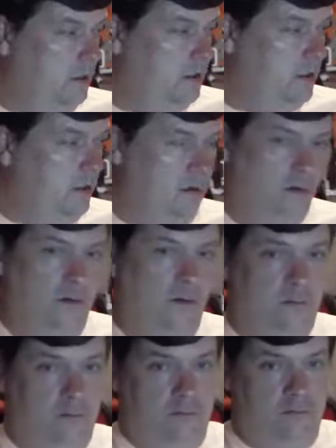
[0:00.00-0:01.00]
So,
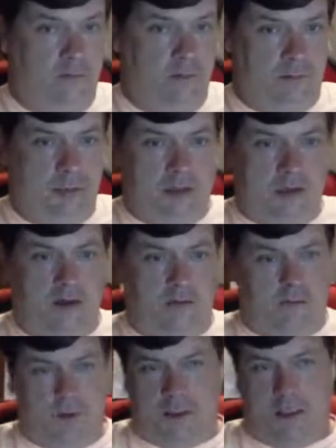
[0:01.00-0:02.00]
replaced all
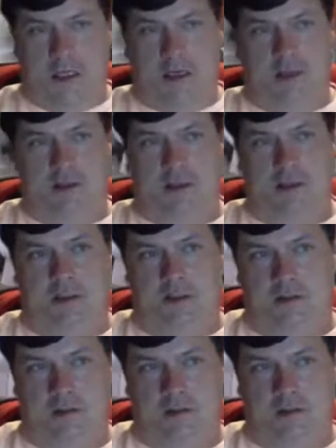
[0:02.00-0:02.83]
4 tires.